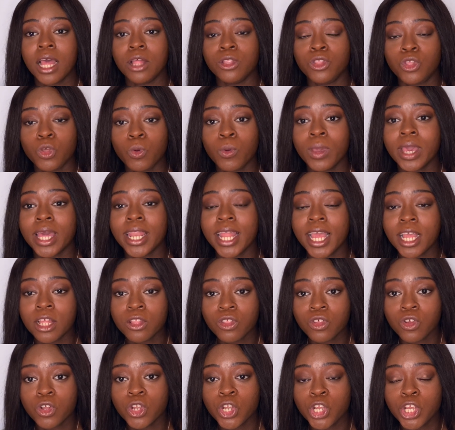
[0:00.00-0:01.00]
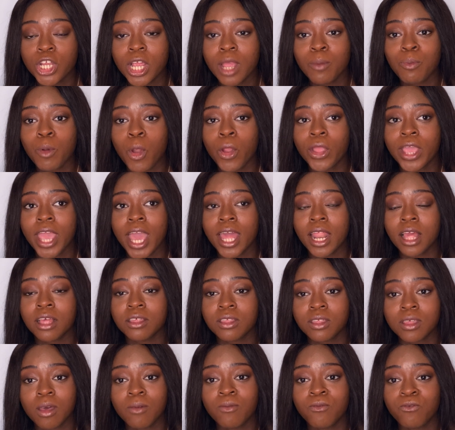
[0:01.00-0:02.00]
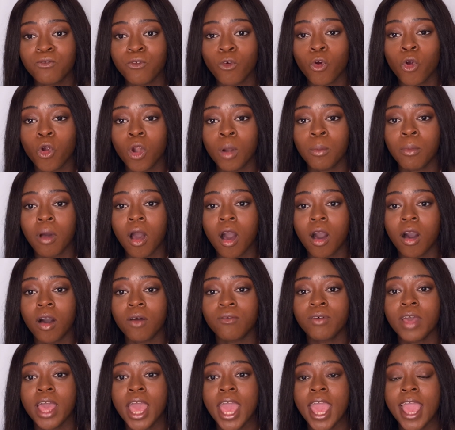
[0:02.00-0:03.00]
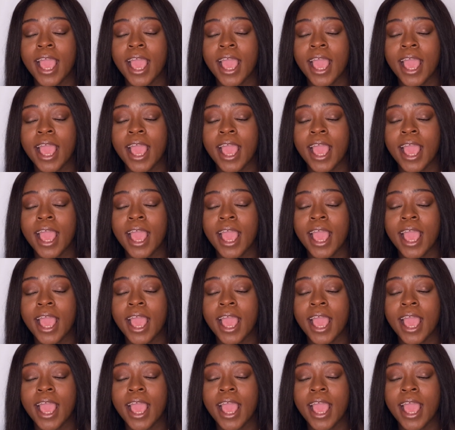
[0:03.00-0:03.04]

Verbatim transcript: doing an internship or getting some form of